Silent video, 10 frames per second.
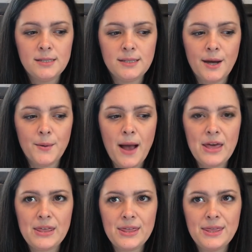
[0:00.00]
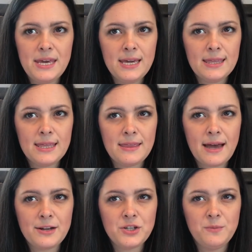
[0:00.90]
So I think that
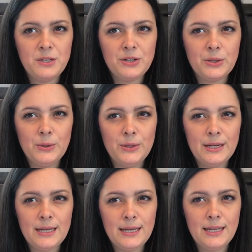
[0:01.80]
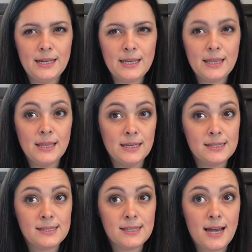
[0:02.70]
that should be included in
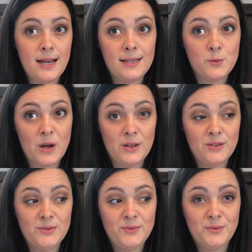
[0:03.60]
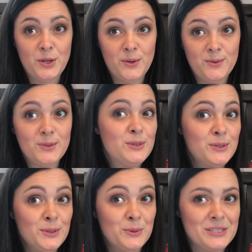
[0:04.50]
this as well. So
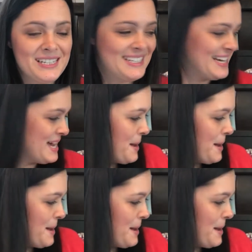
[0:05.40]
we'll see.